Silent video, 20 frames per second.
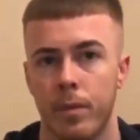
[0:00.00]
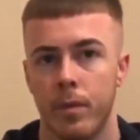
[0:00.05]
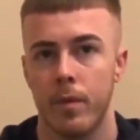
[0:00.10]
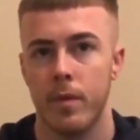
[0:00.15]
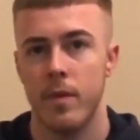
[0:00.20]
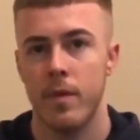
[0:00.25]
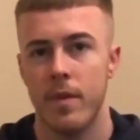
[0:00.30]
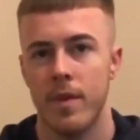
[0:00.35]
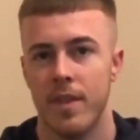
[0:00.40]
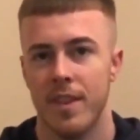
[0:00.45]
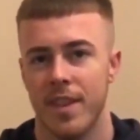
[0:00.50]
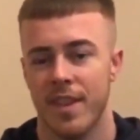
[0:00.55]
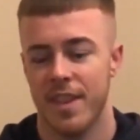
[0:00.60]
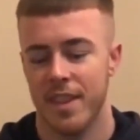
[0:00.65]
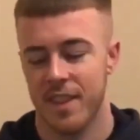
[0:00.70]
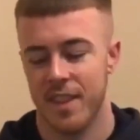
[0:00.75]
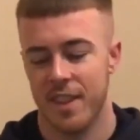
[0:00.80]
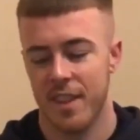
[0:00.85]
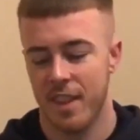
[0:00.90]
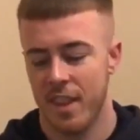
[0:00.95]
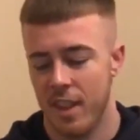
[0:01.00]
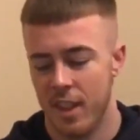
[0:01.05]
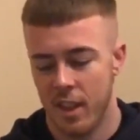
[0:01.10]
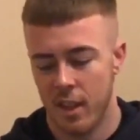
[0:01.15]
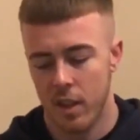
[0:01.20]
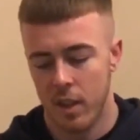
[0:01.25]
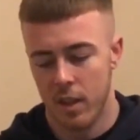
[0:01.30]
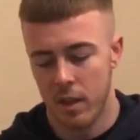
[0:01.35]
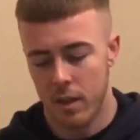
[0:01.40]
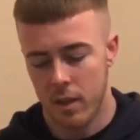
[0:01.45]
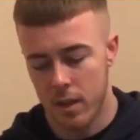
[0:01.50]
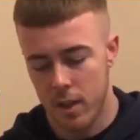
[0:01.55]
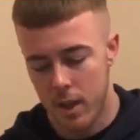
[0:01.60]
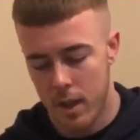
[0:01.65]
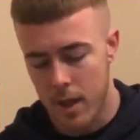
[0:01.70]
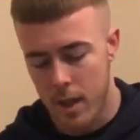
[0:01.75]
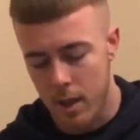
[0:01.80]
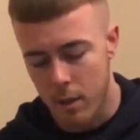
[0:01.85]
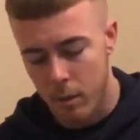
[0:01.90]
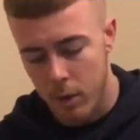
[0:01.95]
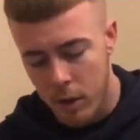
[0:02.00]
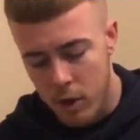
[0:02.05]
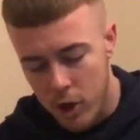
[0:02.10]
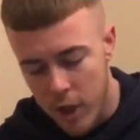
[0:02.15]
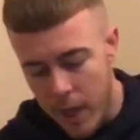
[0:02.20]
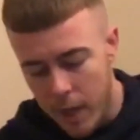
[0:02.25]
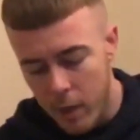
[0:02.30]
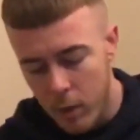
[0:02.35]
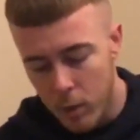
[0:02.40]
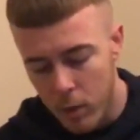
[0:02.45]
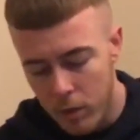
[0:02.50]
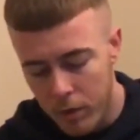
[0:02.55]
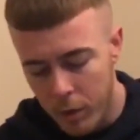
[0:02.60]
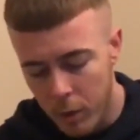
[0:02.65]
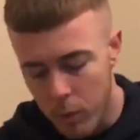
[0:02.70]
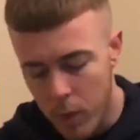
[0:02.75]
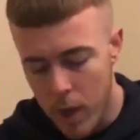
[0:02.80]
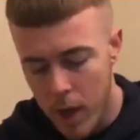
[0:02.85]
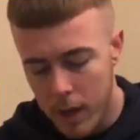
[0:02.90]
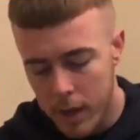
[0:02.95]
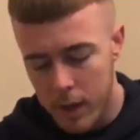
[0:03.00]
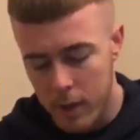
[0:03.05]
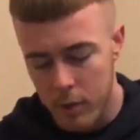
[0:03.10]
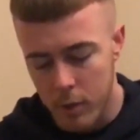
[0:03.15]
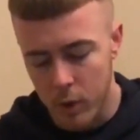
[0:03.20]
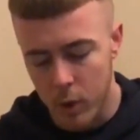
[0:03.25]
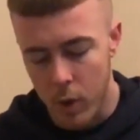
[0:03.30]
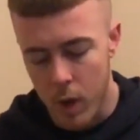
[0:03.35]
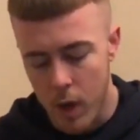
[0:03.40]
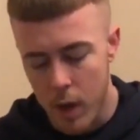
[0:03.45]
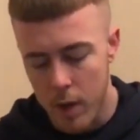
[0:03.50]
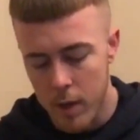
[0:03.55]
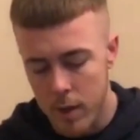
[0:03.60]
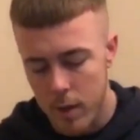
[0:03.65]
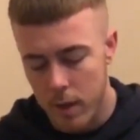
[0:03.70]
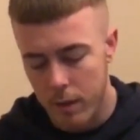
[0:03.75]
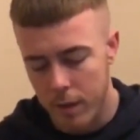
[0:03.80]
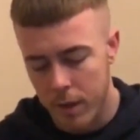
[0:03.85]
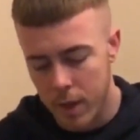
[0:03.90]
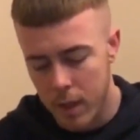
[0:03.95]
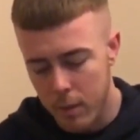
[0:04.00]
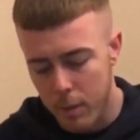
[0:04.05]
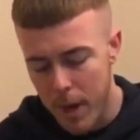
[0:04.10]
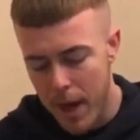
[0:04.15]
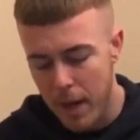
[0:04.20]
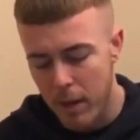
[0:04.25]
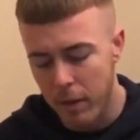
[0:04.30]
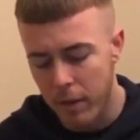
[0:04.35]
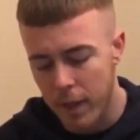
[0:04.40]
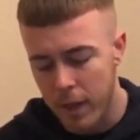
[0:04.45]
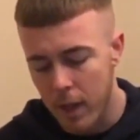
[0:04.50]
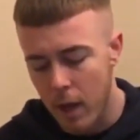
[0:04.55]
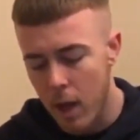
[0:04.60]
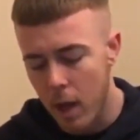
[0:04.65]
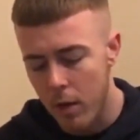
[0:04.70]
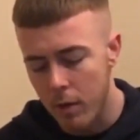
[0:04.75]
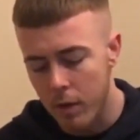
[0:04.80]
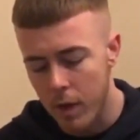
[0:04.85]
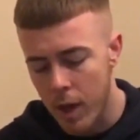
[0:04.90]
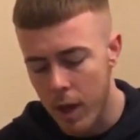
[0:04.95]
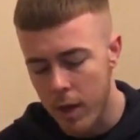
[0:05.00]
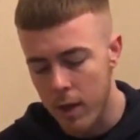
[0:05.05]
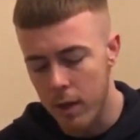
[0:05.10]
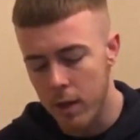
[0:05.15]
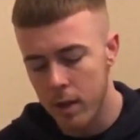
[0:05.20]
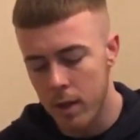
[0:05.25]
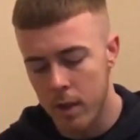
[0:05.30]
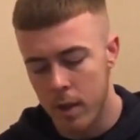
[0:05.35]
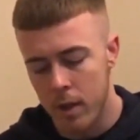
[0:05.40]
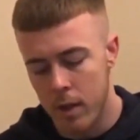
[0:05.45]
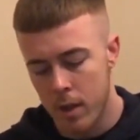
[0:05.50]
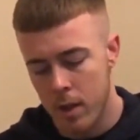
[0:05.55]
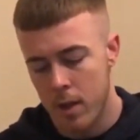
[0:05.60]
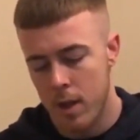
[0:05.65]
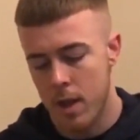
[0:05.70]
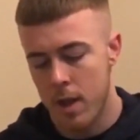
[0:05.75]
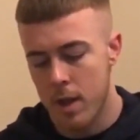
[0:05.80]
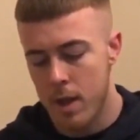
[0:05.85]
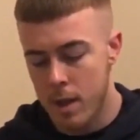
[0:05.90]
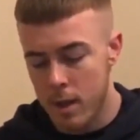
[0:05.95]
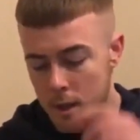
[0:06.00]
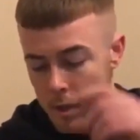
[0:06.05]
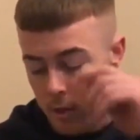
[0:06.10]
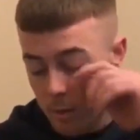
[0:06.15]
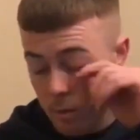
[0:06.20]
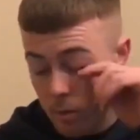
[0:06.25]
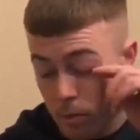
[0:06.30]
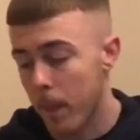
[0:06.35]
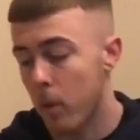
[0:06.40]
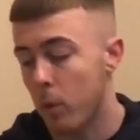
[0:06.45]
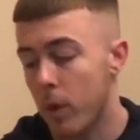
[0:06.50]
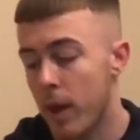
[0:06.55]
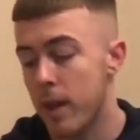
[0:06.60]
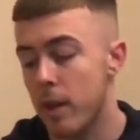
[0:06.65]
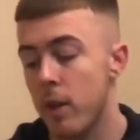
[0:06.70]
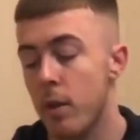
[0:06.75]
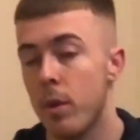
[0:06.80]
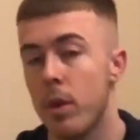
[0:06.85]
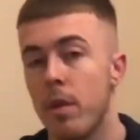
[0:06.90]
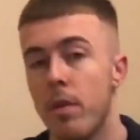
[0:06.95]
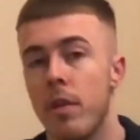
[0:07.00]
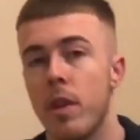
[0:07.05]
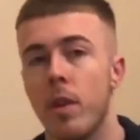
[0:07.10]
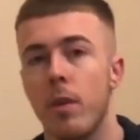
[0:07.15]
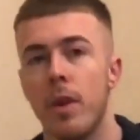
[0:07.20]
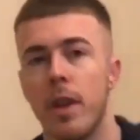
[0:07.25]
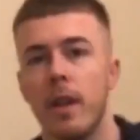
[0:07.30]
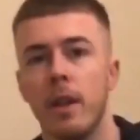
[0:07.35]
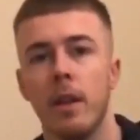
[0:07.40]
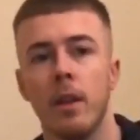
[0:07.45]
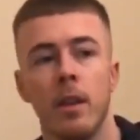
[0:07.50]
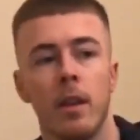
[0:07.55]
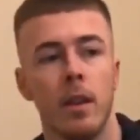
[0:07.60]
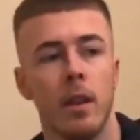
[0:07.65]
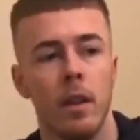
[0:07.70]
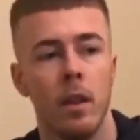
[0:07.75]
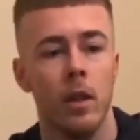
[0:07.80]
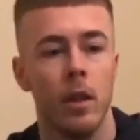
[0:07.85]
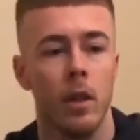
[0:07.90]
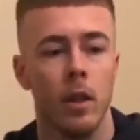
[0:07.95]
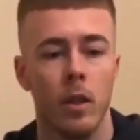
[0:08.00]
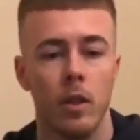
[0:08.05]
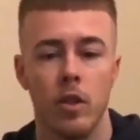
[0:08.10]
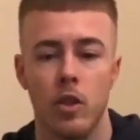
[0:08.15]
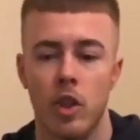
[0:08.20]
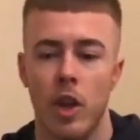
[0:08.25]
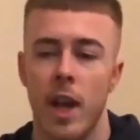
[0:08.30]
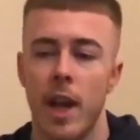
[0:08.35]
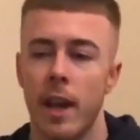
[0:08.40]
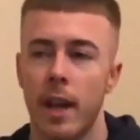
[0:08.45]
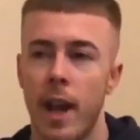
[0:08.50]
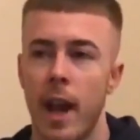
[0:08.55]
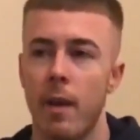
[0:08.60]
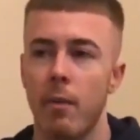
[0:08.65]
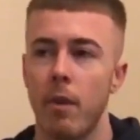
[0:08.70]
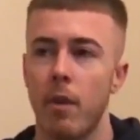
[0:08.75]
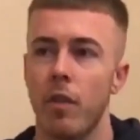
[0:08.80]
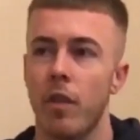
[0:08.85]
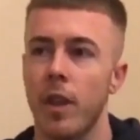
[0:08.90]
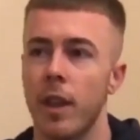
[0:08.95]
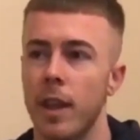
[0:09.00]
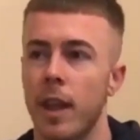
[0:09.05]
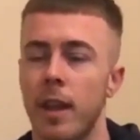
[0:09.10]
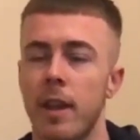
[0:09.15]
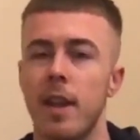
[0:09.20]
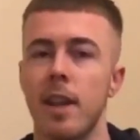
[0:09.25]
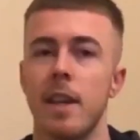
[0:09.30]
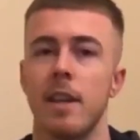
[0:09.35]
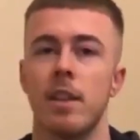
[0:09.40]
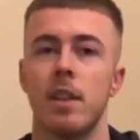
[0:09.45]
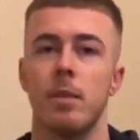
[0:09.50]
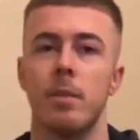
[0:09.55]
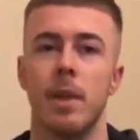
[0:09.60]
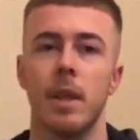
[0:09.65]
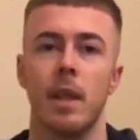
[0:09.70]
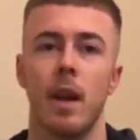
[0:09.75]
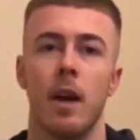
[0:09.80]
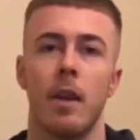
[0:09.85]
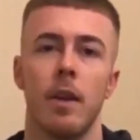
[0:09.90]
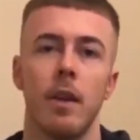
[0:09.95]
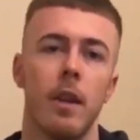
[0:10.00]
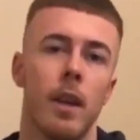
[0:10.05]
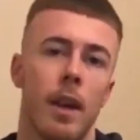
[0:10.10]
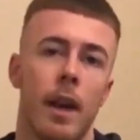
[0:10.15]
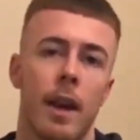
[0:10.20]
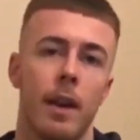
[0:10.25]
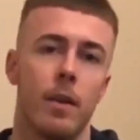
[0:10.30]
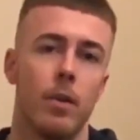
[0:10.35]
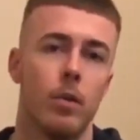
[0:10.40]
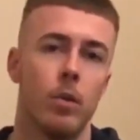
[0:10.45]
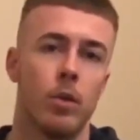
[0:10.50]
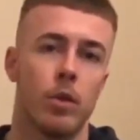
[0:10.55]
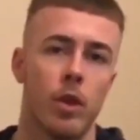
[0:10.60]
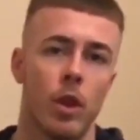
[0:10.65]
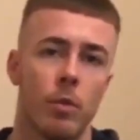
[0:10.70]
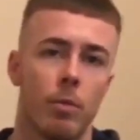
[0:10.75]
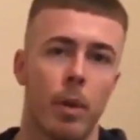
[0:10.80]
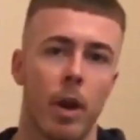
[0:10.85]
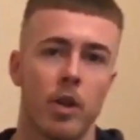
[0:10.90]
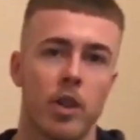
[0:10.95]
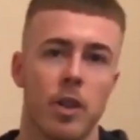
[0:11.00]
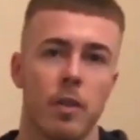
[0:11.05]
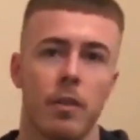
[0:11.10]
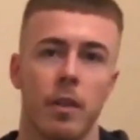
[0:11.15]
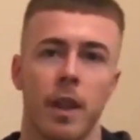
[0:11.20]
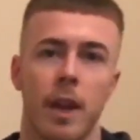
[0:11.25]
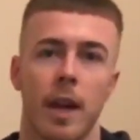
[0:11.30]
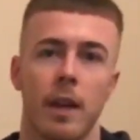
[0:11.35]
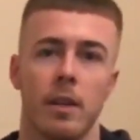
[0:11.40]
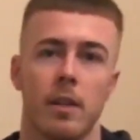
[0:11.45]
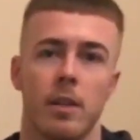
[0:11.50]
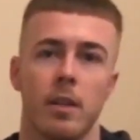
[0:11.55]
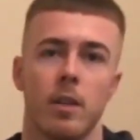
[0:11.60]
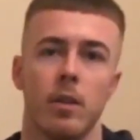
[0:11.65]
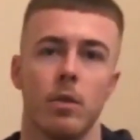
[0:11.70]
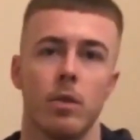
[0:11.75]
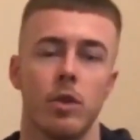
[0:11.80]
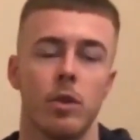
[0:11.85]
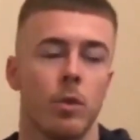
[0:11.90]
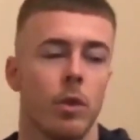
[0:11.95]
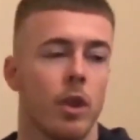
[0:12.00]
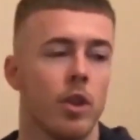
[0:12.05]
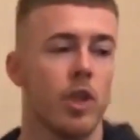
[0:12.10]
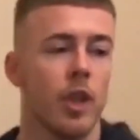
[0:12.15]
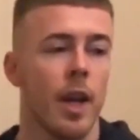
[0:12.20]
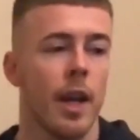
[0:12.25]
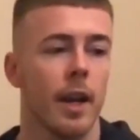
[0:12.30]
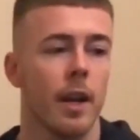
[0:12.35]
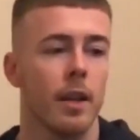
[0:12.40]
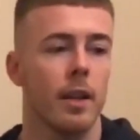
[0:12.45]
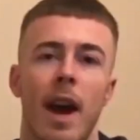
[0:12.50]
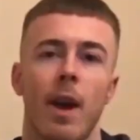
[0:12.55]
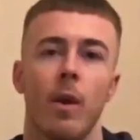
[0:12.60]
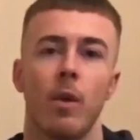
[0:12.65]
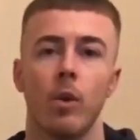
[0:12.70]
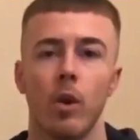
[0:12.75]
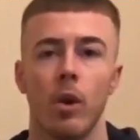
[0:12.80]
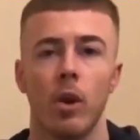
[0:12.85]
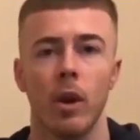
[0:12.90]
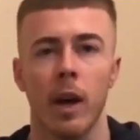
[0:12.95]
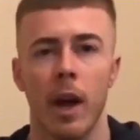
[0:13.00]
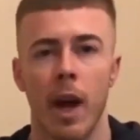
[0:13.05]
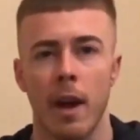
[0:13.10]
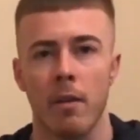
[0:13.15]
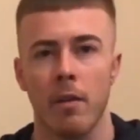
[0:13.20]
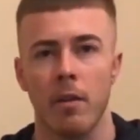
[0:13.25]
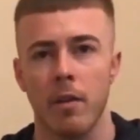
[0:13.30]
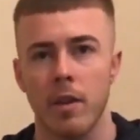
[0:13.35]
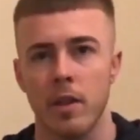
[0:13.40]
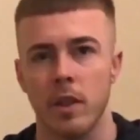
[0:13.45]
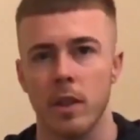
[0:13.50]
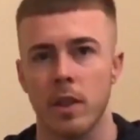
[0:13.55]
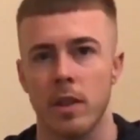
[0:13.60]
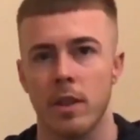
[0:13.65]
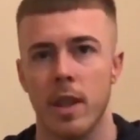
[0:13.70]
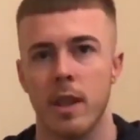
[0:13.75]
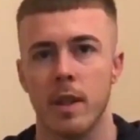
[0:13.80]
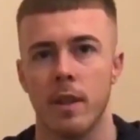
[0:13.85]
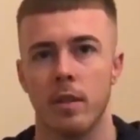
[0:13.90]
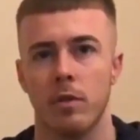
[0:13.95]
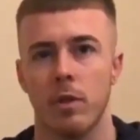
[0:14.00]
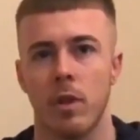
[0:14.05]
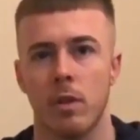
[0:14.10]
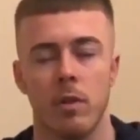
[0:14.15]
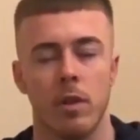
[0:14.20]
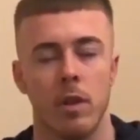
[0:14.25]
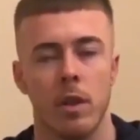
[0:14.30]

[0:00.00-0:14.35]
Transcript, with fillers: uh, yeah, you want to check all of the work that's required. I think the main thing that I've learned is when doing a viewing, check everything that needs to be done and also budget for that. So you also want to check how long everything's going to take as well.